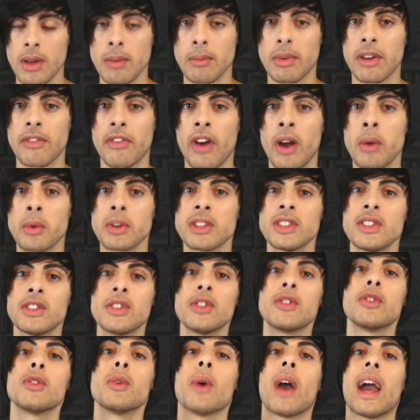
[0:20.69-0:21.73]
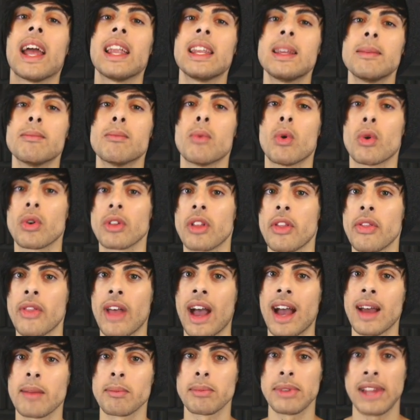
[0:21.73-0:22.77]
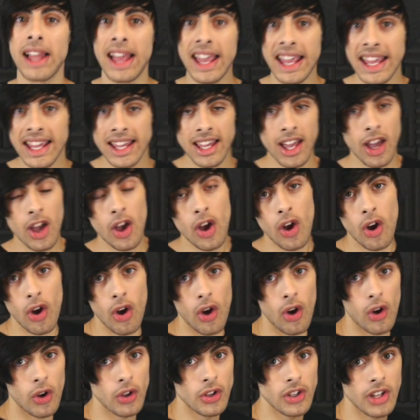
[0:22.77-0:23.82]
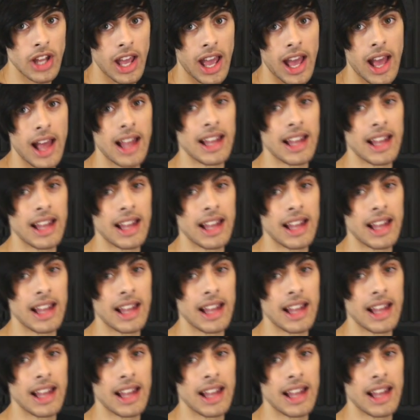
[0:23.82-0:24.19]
But if I wanted to do any more than that, playing on a